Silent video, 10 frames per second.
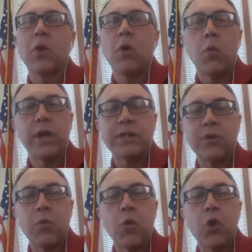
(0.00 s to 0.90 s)
What does
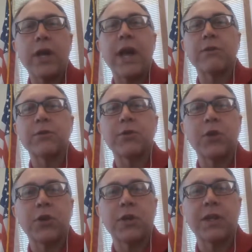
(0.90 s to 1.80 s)
the workouts
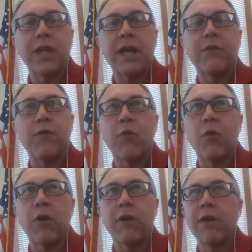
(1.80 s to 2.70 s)
look like
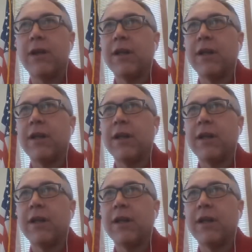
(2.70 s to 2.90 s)
for